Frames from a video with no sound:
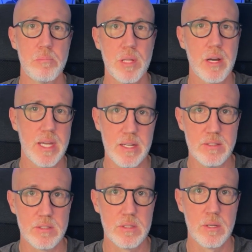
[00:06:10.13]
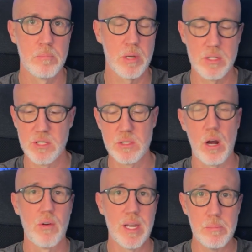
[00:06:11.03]
plugins because it's
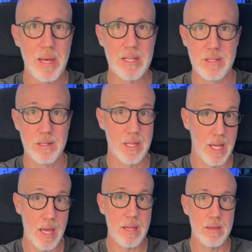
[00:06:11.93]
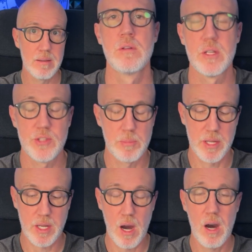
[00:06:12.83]
already baked into the cake. Now, some of
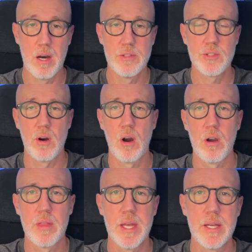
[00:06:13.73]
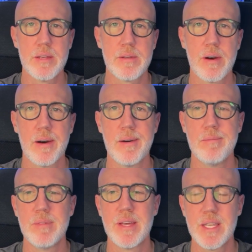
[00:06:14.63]
the cons are that it
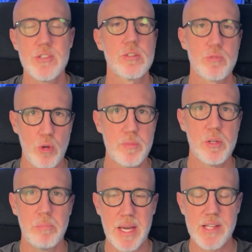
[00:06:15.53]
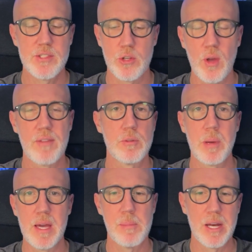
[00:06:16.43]
um, it is subscription based, so you have to
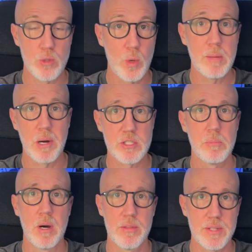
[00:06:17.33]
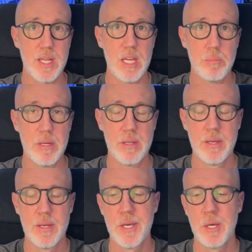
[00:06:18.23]
pay about 20 bucks a month to keep it.
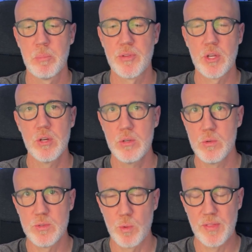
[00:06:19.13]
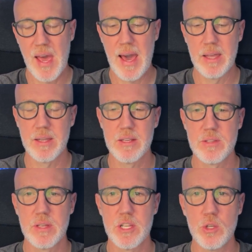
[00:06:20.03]
But the good news with that is
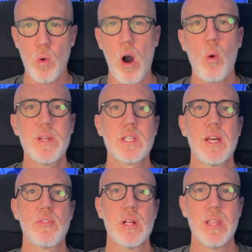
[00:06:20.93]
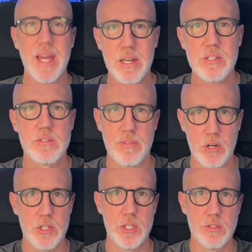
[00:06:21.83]
that you always get the latest
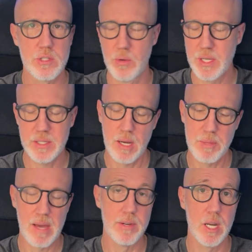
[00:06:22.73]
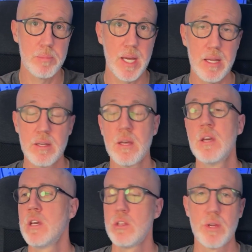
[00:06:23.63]
version. So anytime they have an update,
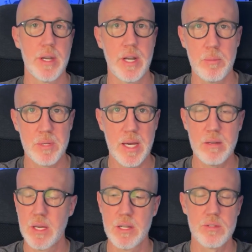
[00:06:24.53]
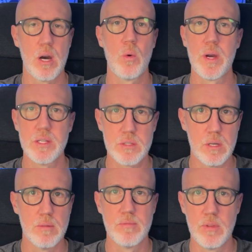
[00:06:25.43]
you get an update, and it's always
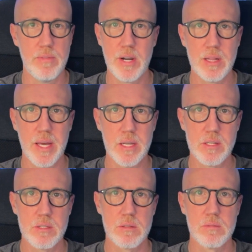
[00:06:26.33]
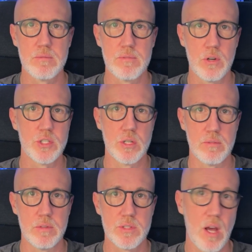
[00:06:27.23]
the, the very latest version
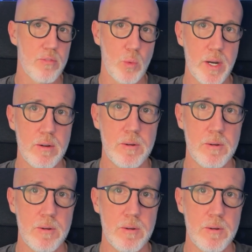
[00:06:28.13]
of the software.